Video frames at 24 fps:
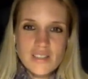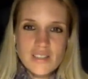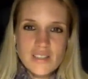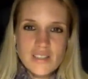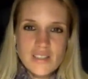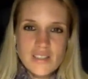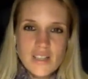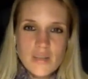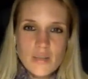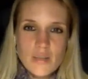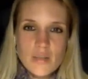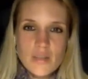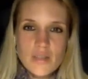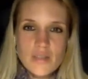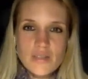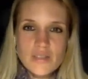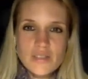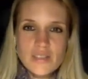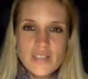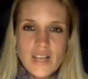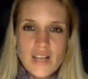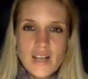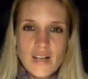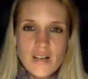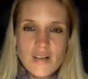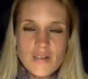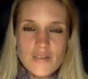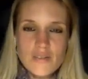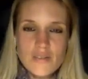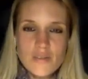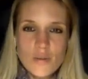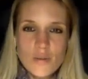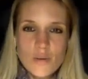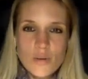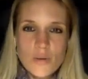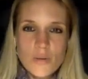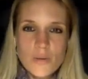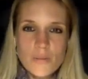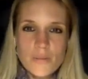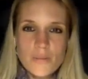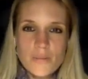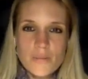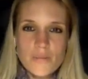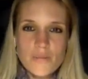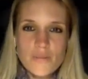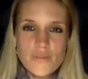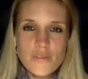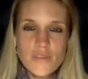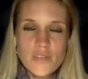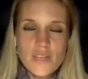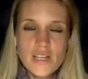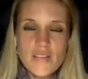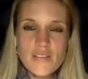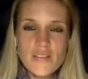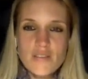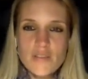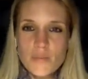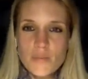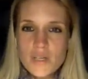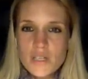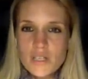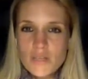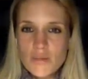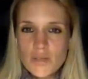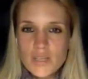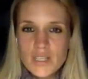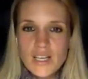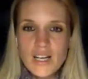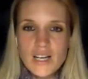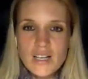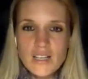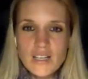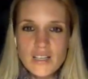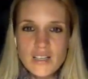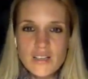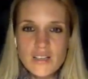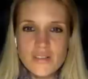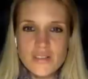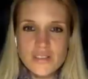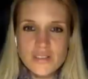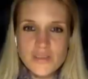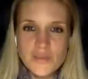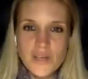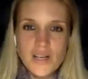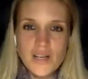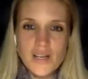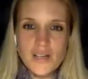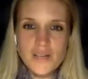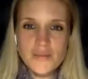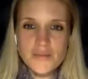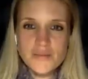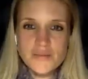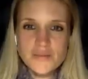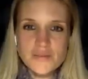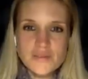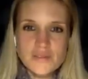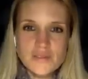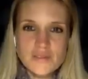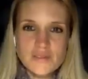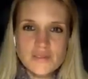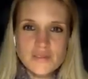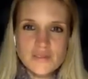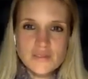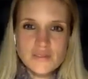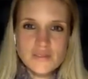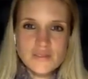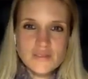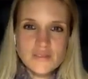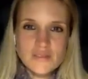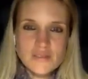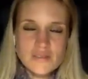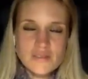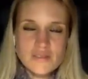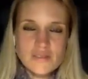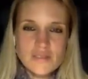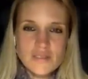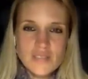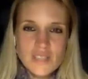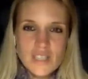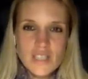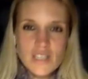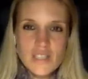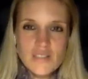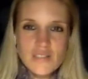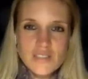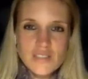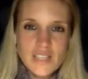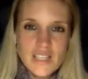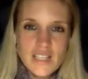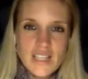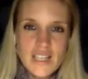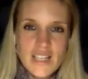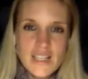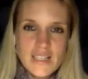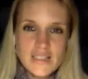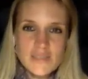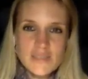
like with yourself, or feel it from when you were younger as well. You'll have done that.